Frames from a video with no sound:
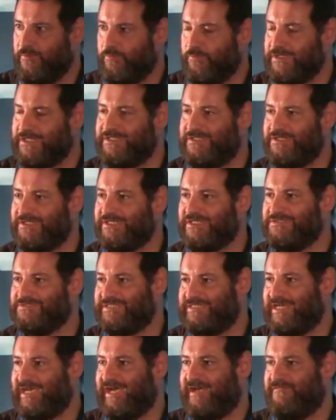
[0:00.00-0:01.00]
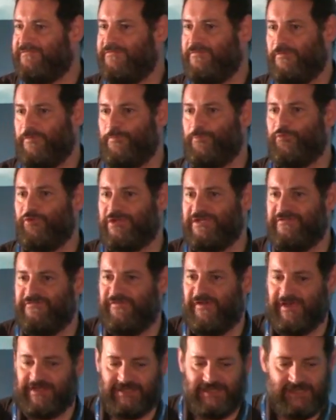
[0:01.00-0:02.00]
we can't have a
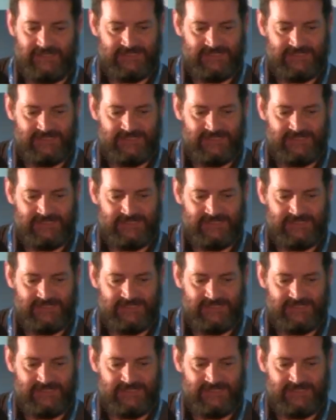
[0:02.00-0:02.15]
predefined